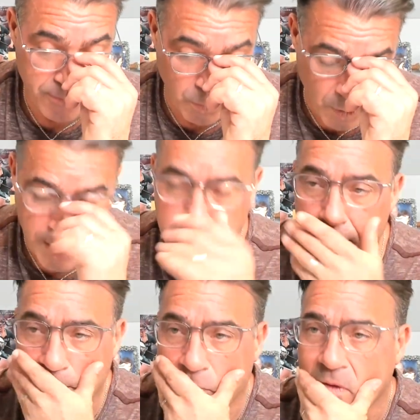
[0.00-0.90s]
You want
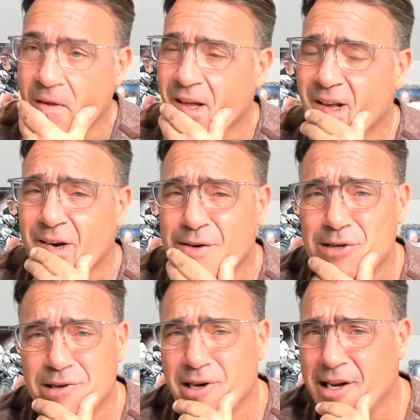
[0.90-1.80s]

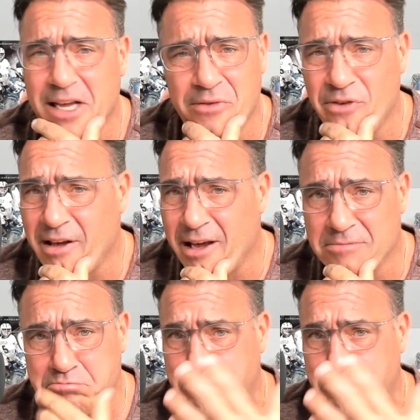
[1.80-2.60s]
an EV?